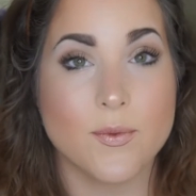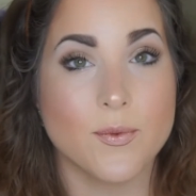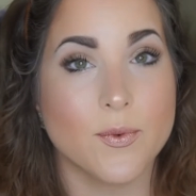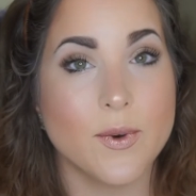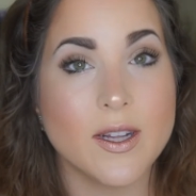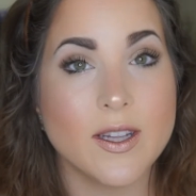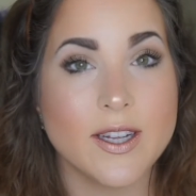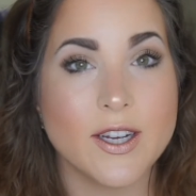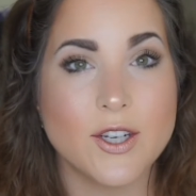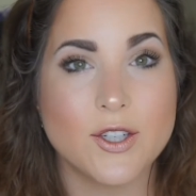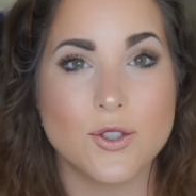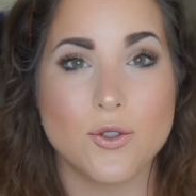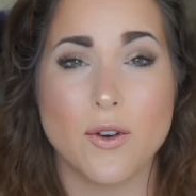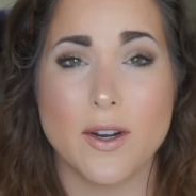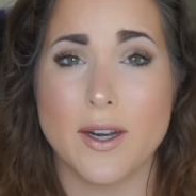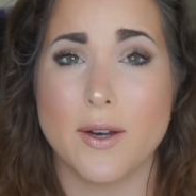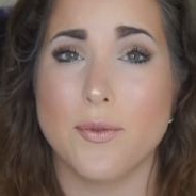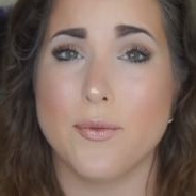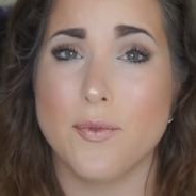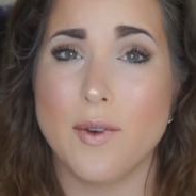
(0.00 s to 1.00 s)
Really
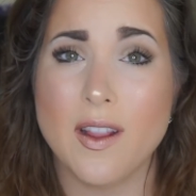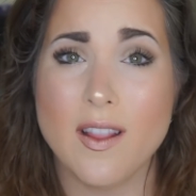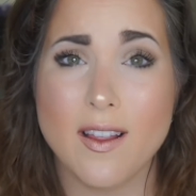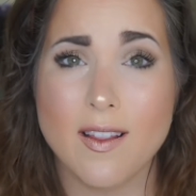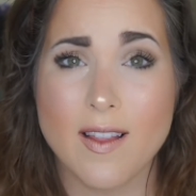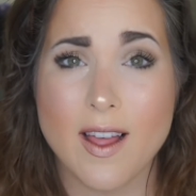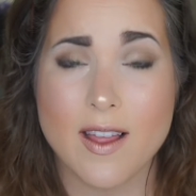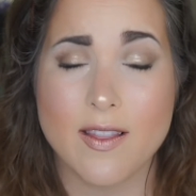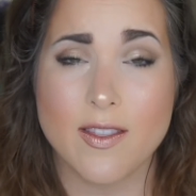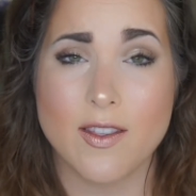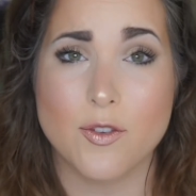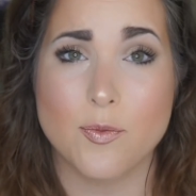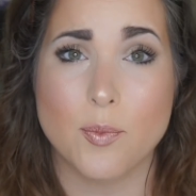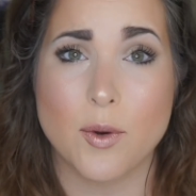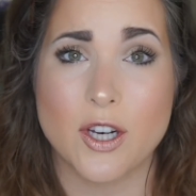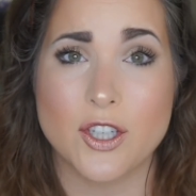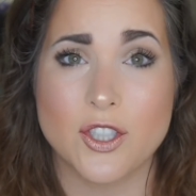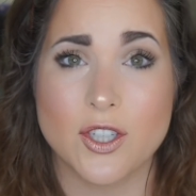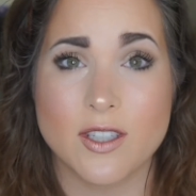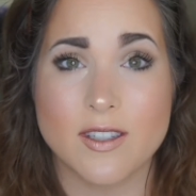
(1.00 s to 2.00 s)
enjoyed it. Really like these
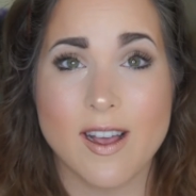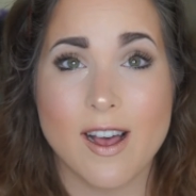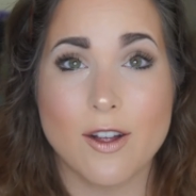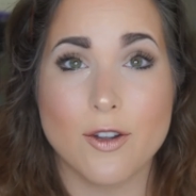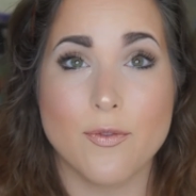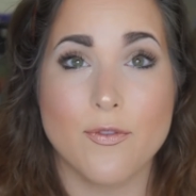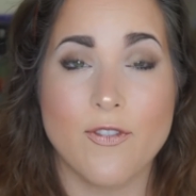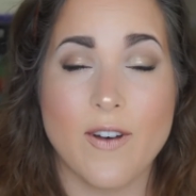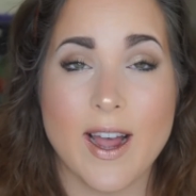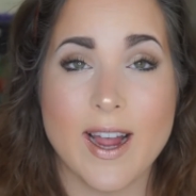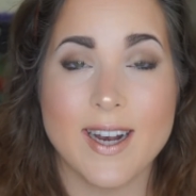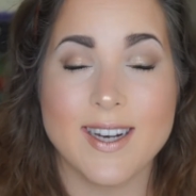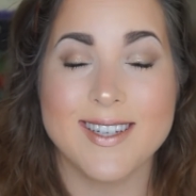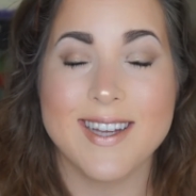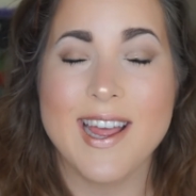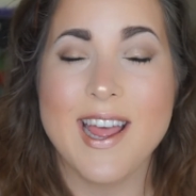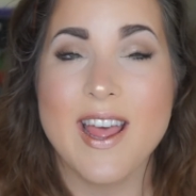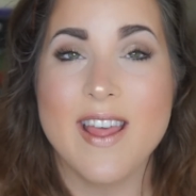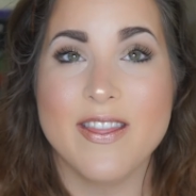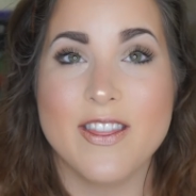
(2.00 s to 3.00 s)
brushes. I'll
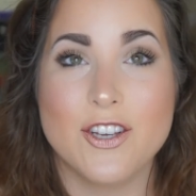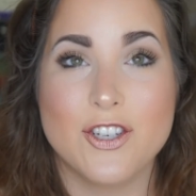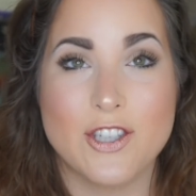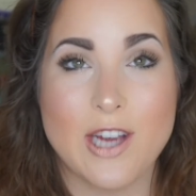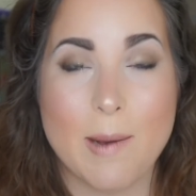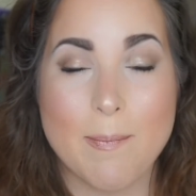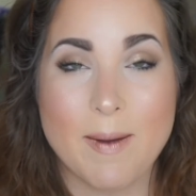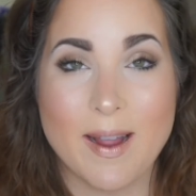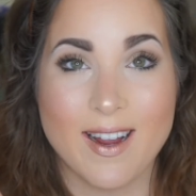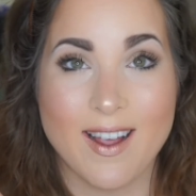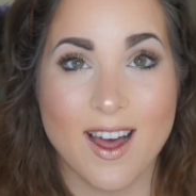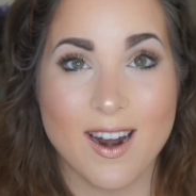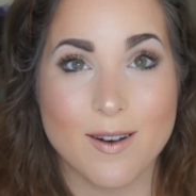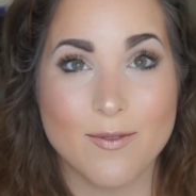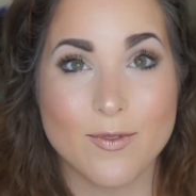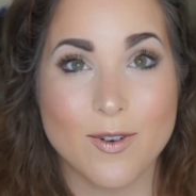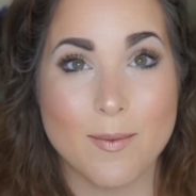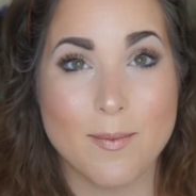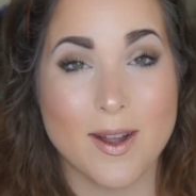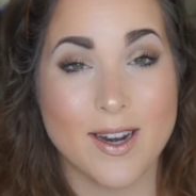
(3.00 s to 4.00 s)
find the shop I got
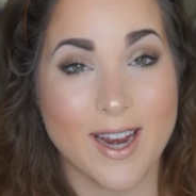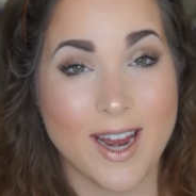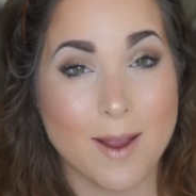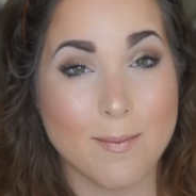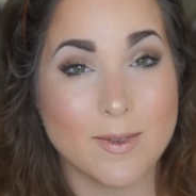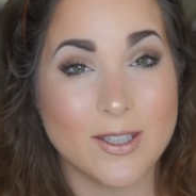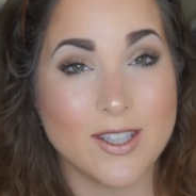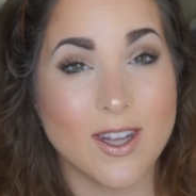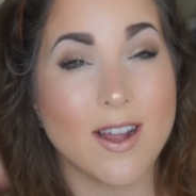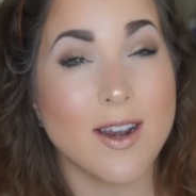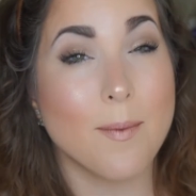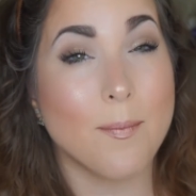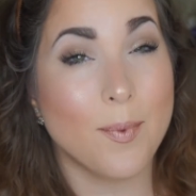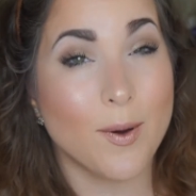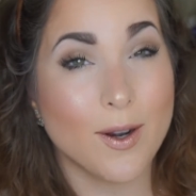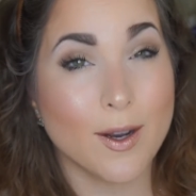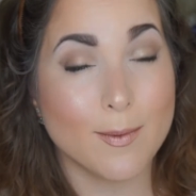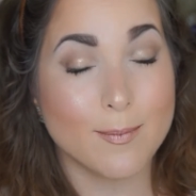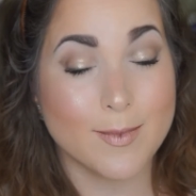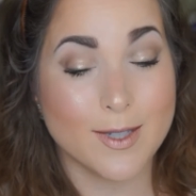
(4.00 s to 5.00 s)
them from on Amazon and
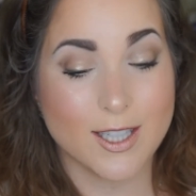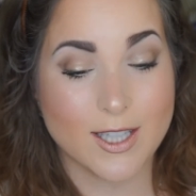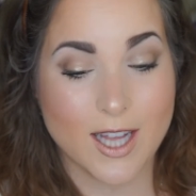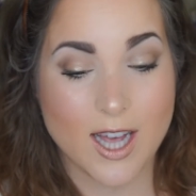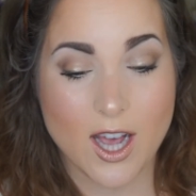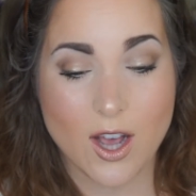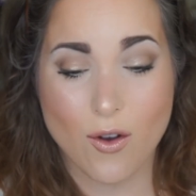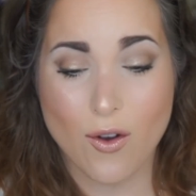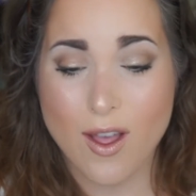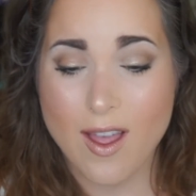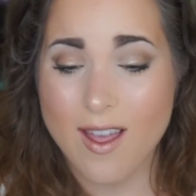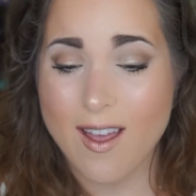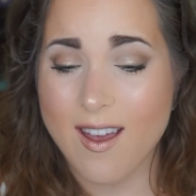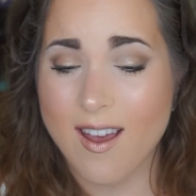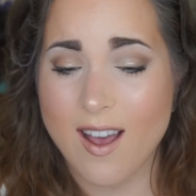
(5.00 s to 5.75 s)
put it below.